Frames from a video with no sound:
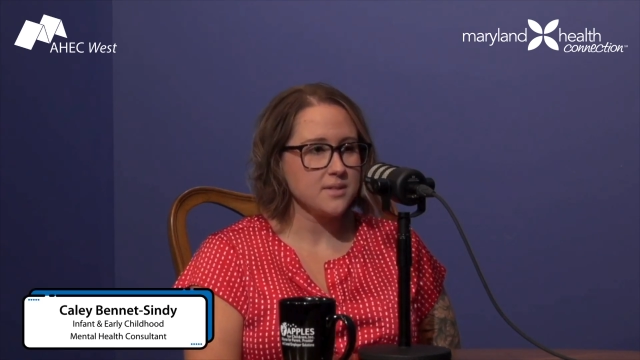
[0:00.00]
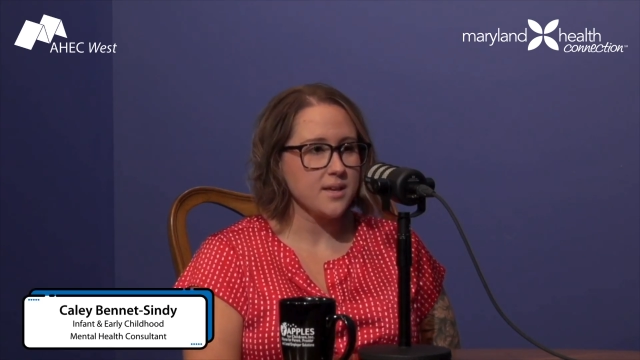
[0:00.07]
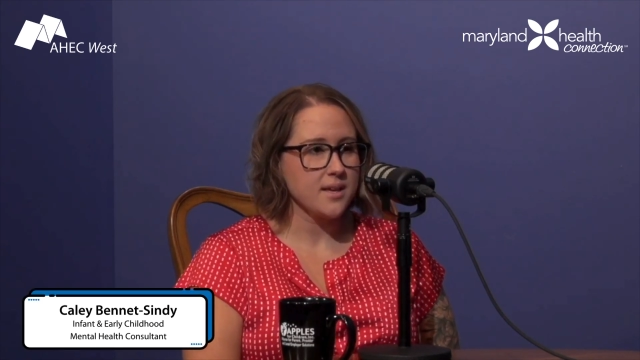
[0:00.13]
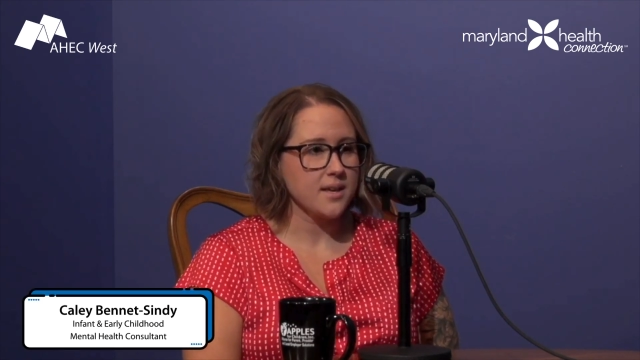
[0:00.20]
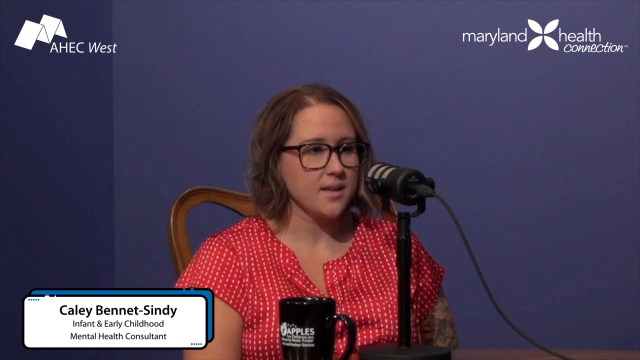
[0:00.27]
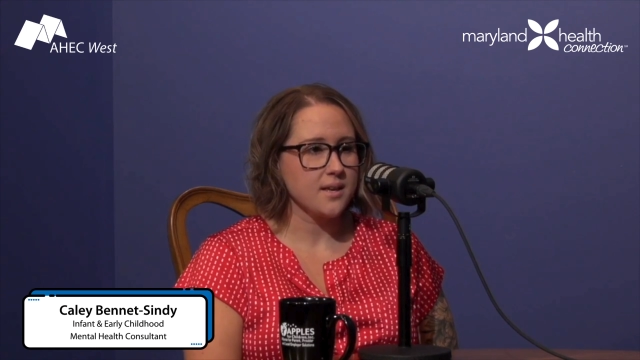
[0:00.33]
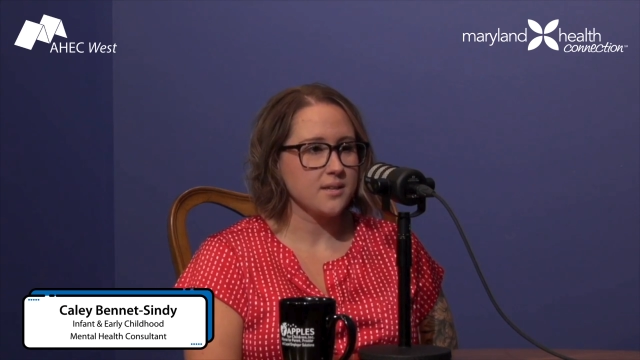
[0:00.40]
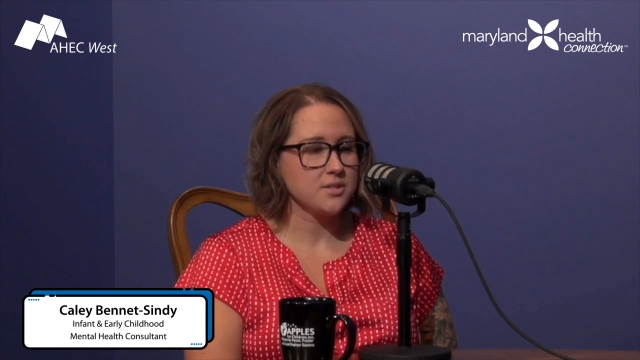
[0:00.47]

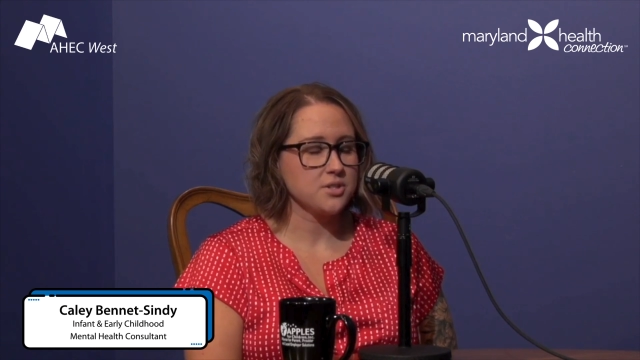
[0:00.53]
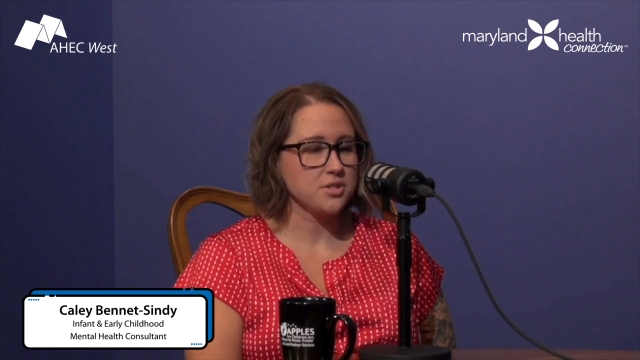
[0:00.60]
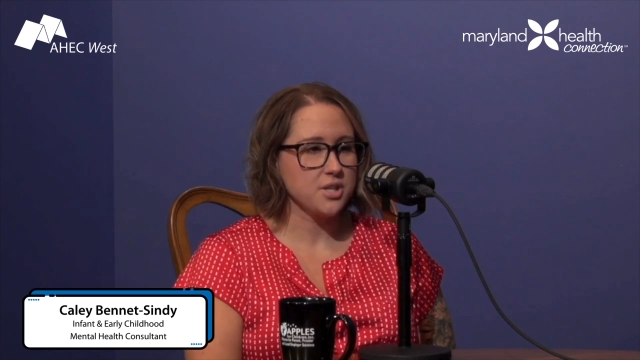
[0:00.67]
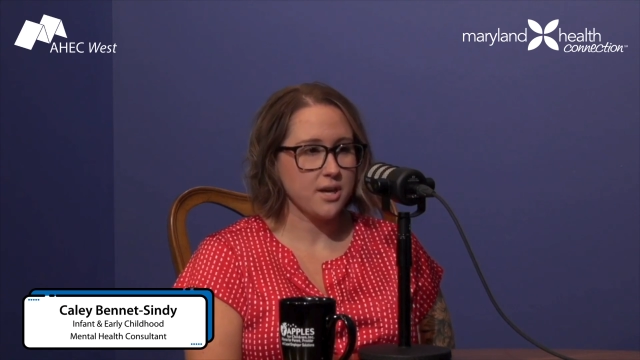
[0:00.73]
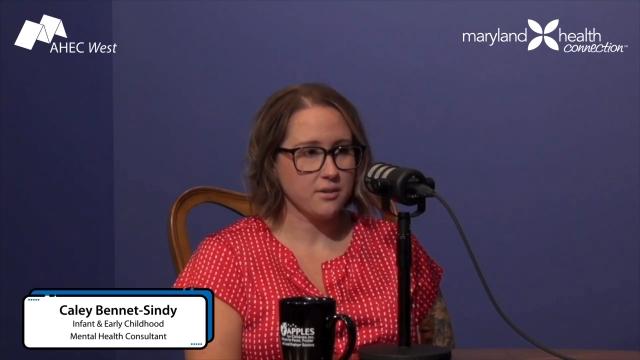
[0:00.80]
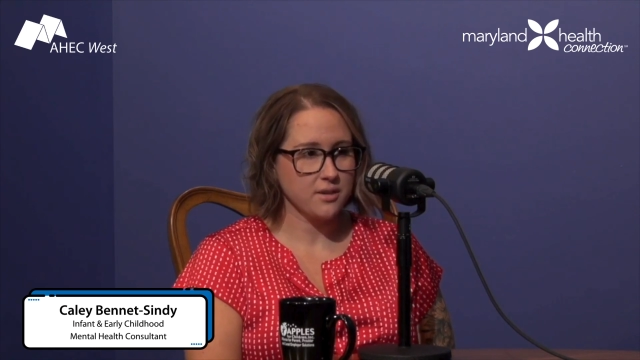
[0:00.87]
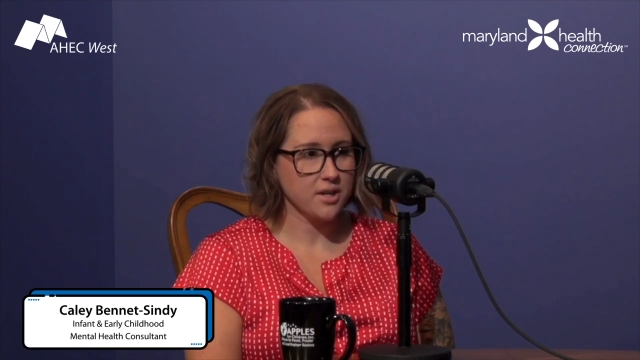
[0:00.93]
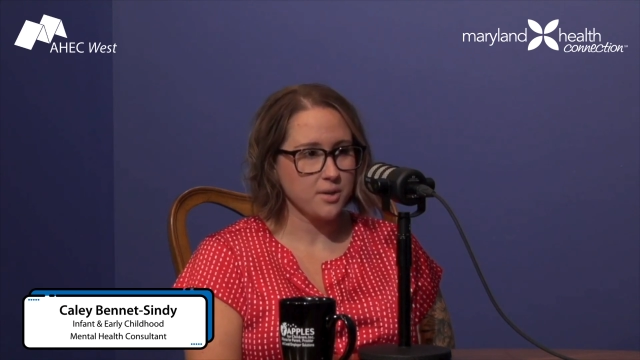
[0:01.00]
and
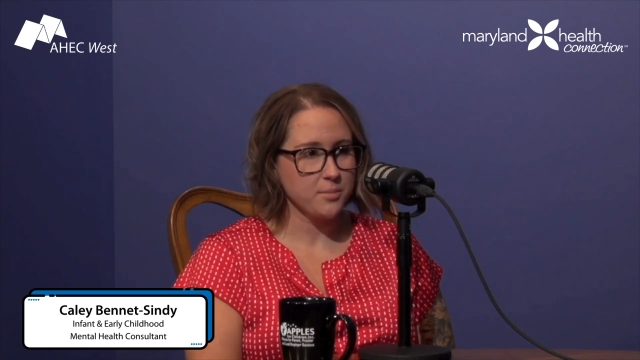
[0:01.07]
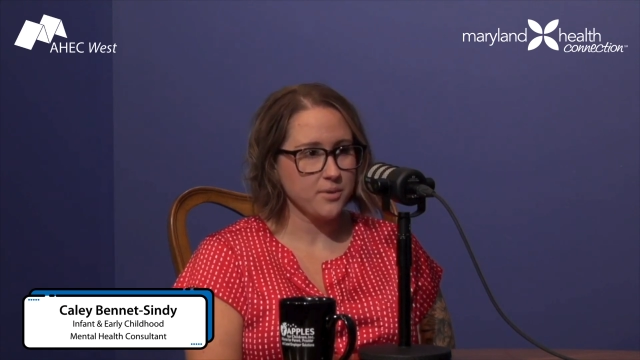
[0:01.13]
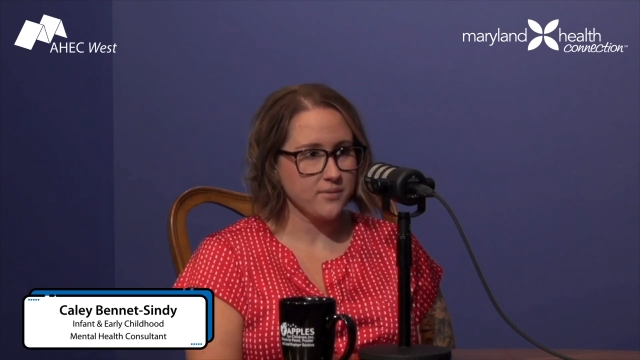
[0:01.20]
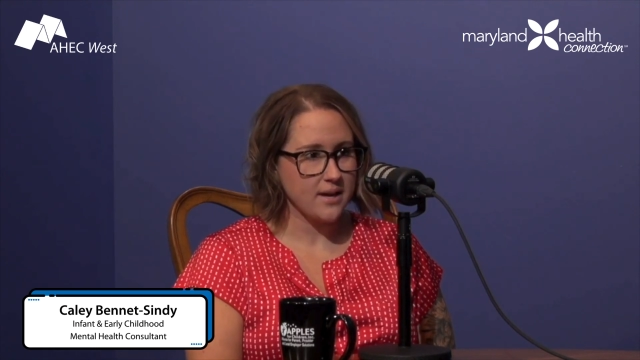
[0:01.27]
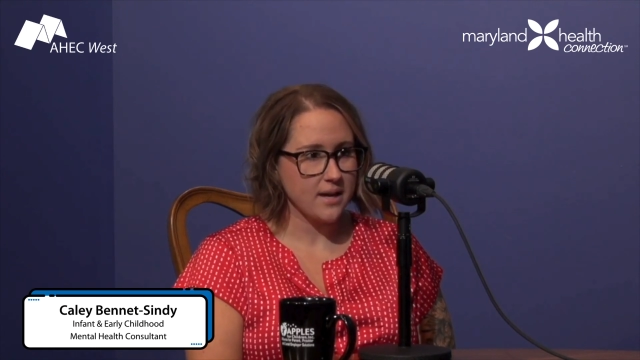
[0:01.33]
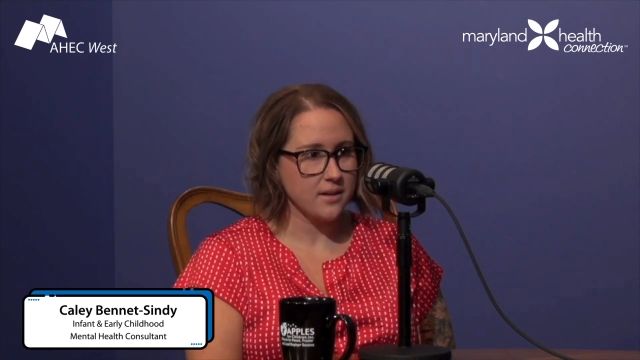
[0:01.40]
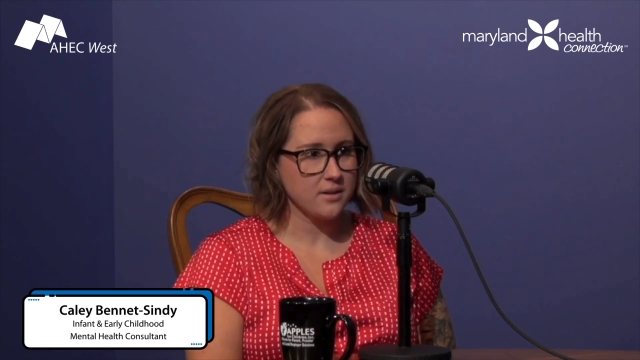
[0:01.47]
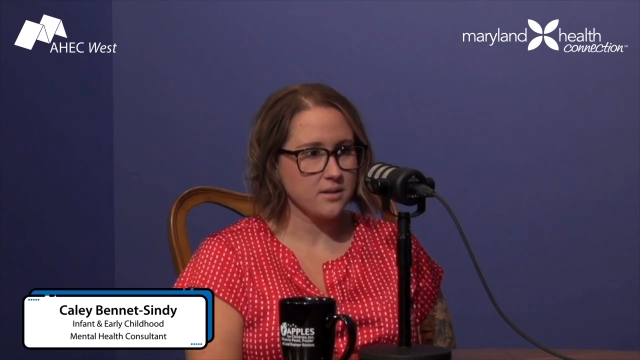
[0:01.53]
childcare
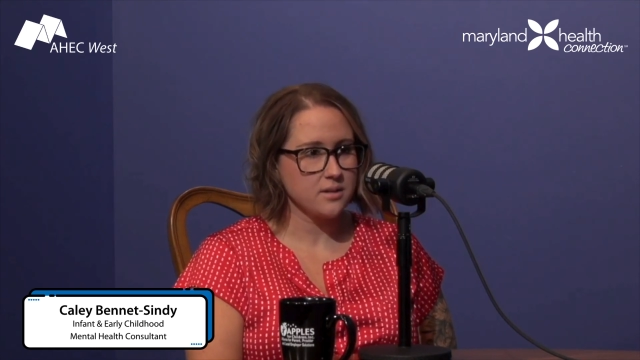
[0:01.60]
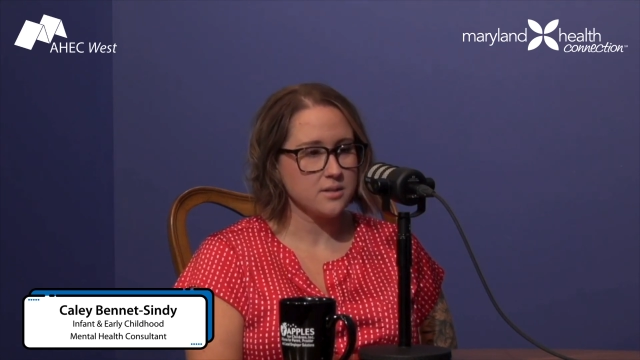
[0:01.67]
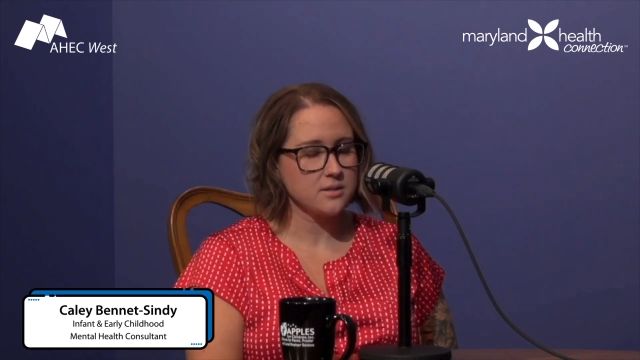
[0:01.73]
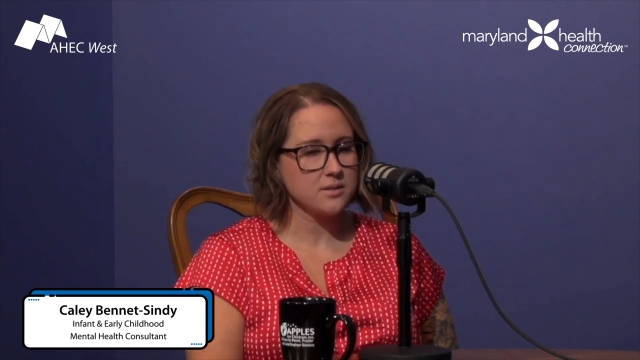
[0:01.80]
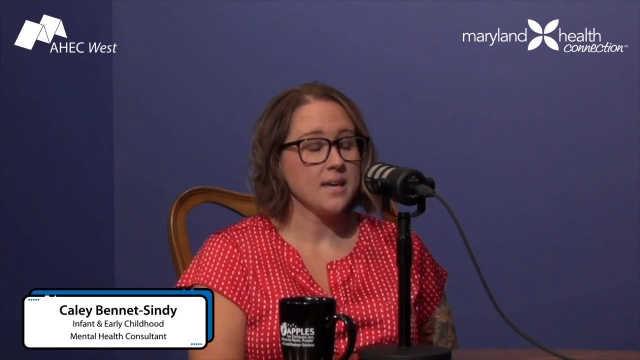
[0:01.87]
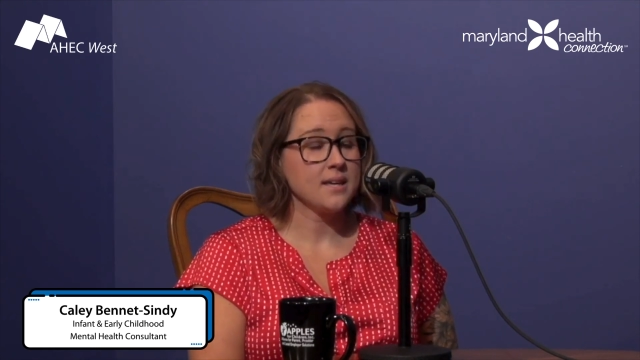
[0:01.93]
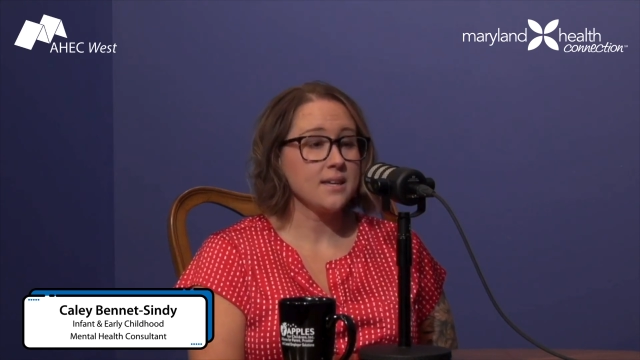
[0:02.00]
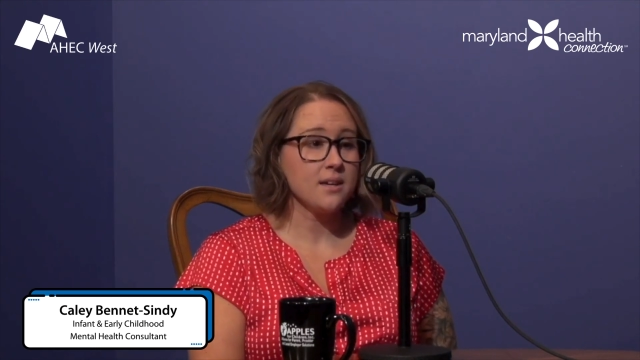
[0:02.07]
providers
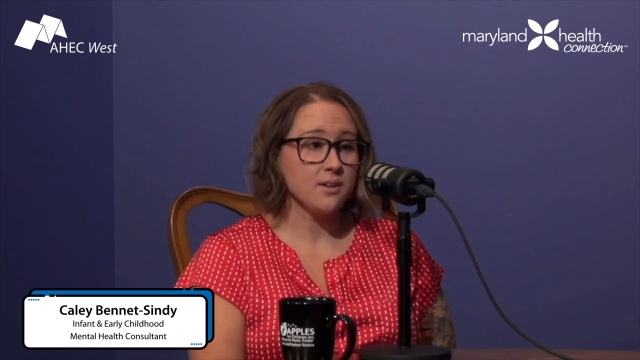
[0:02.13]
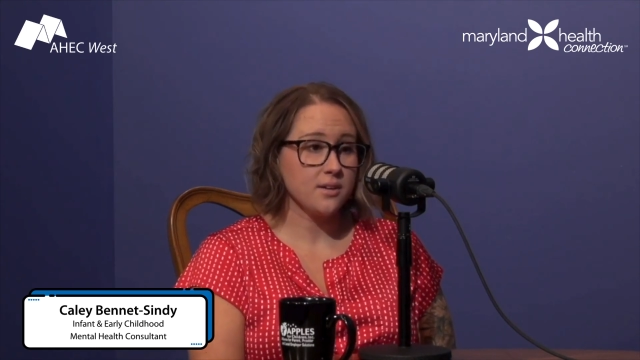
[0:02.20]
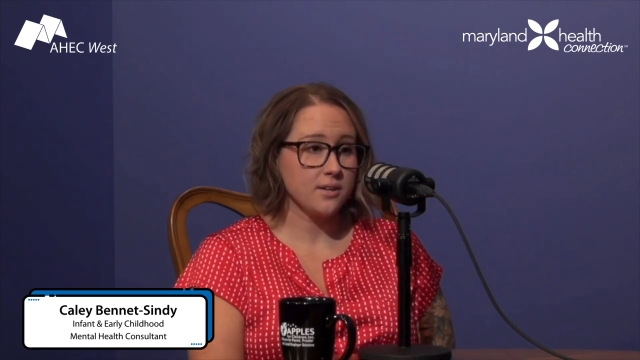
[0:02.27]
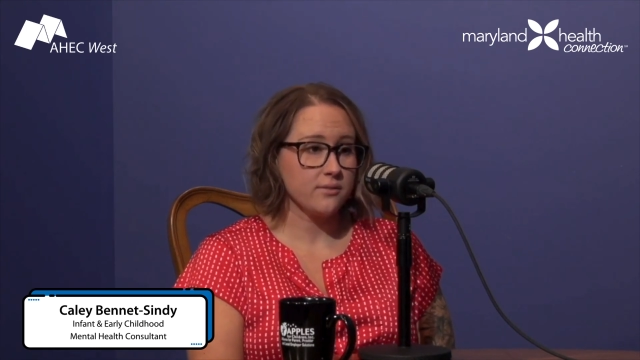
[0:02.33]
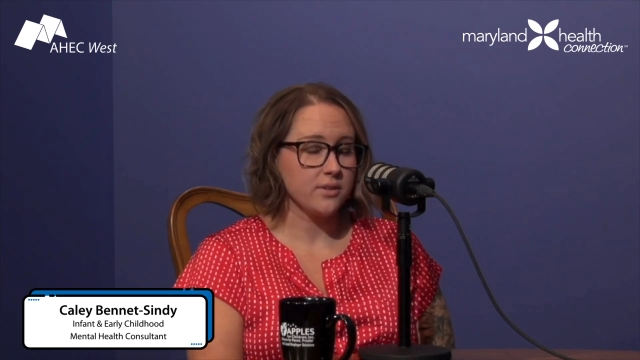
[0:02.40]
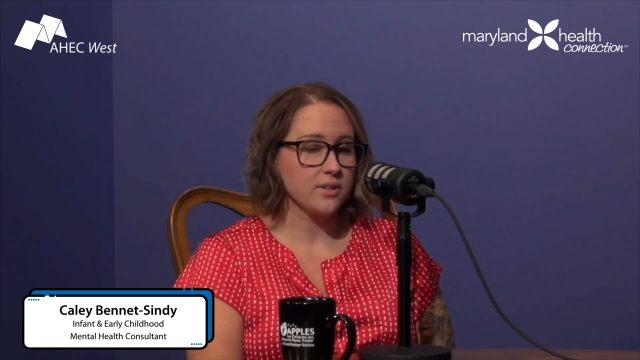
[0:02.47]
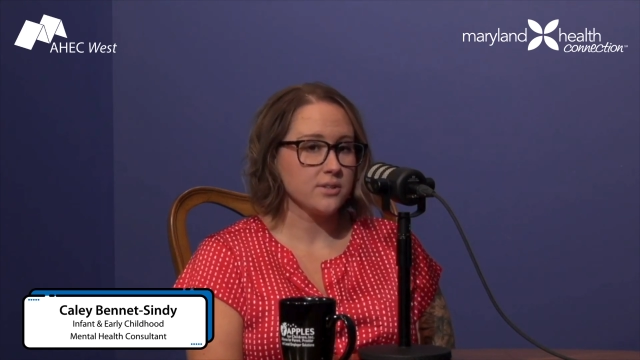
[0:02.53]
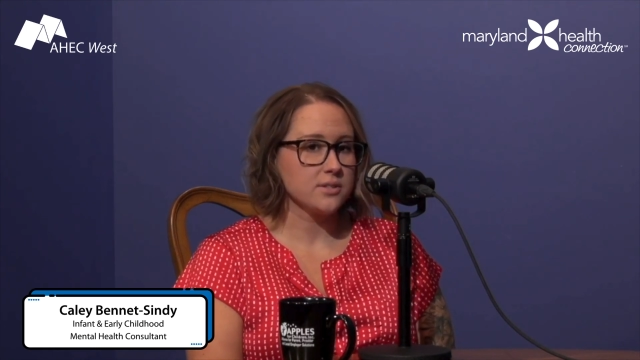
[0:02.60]
and
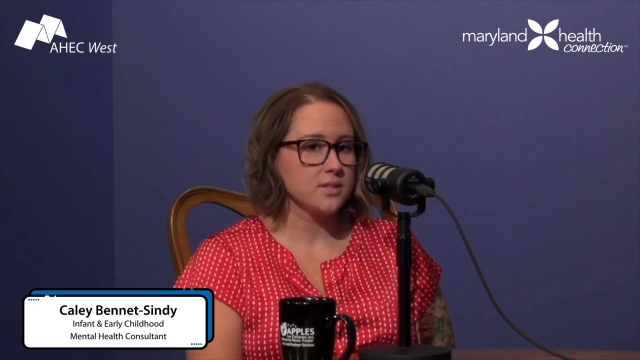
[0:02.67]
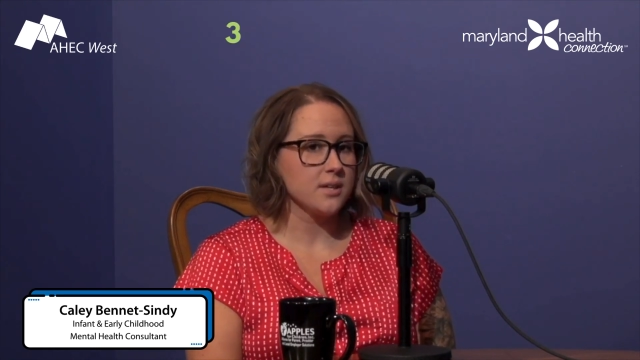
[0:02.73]
caregivers